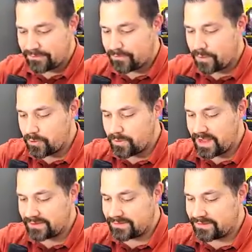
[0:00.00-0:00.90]
got four more
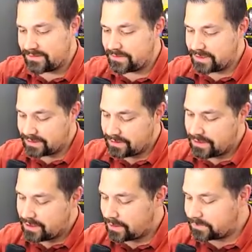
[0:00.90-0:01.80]
packs to do here.
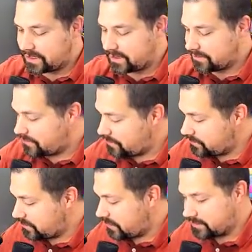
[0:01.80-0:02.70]
Upside down
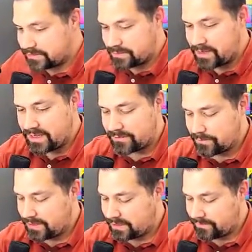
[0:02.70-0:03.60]
code cards to make it
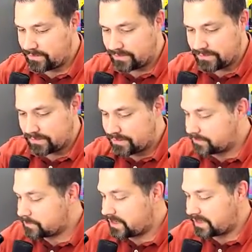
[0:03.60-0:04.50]
really confusing.
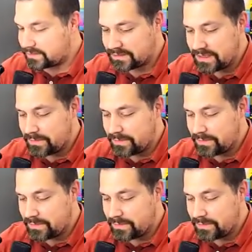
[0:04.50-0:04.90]
Nosepass.